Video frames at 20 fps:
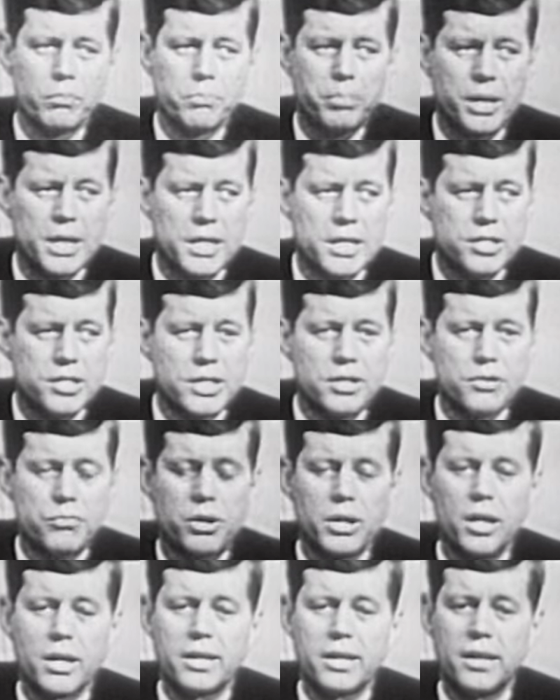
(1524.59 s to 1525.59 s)
and peace is
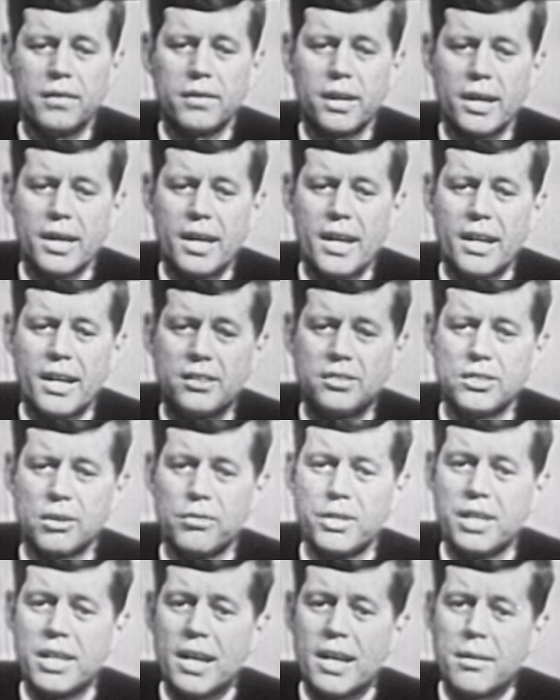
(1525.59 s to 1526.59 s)
really in the hands
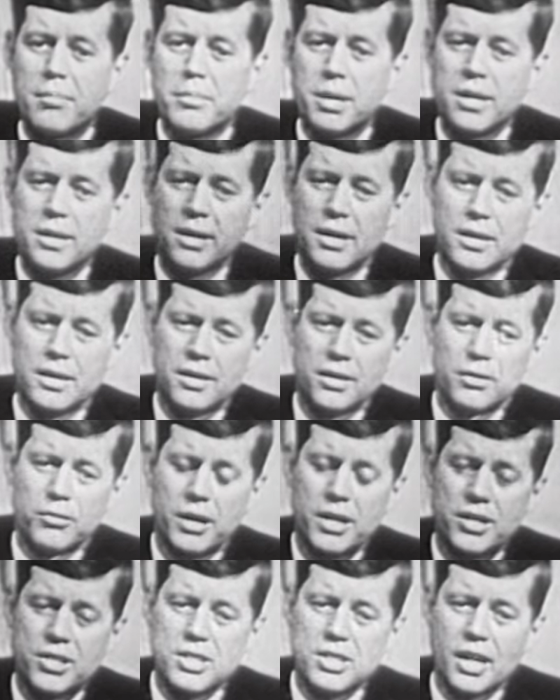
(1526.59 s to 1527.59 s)
of the enemy, the
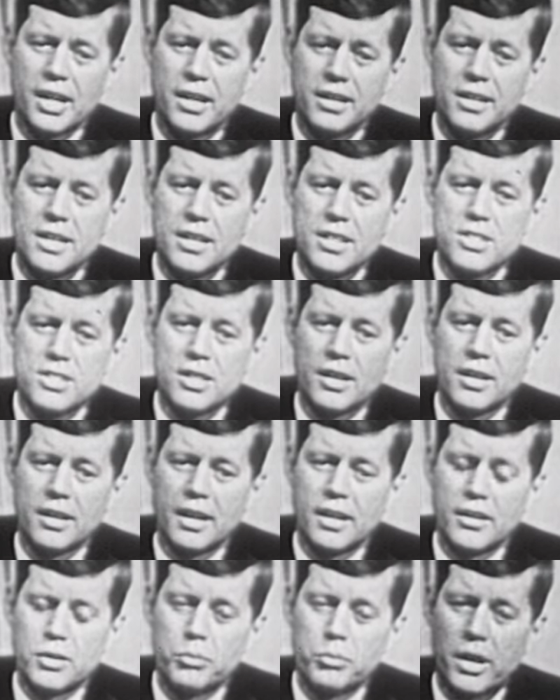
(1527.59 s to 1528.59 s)
Red Chinese
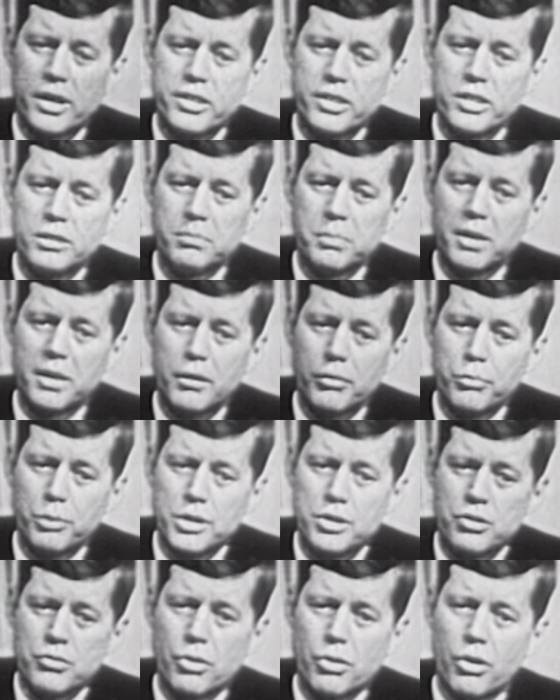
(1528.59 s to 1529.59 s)
and the Russians. But if
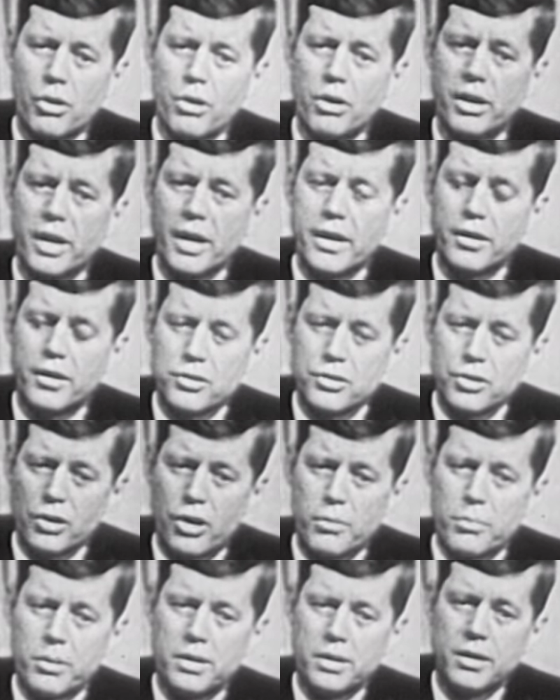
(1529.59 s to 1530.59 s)
we're strong and
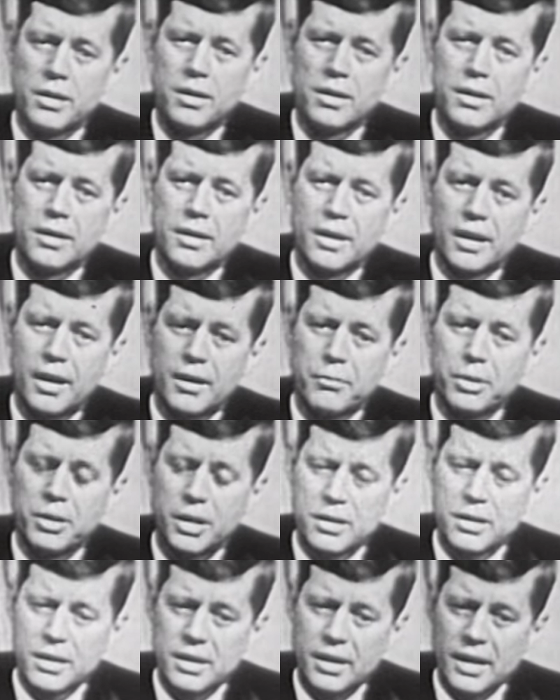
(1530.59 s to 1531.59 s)
determined, and
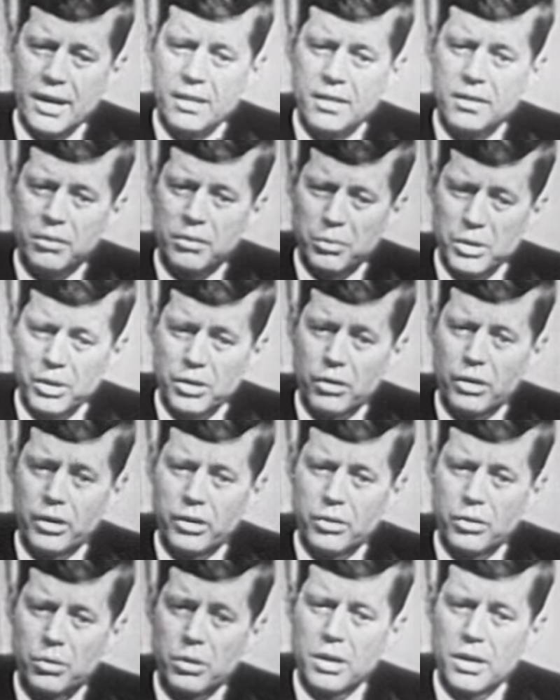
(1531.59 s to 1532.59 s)
we indicate that we're
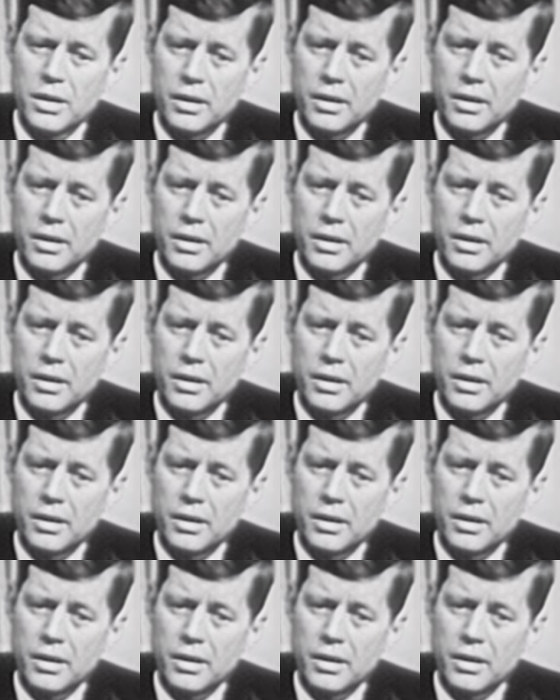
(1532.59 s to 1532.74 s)
going to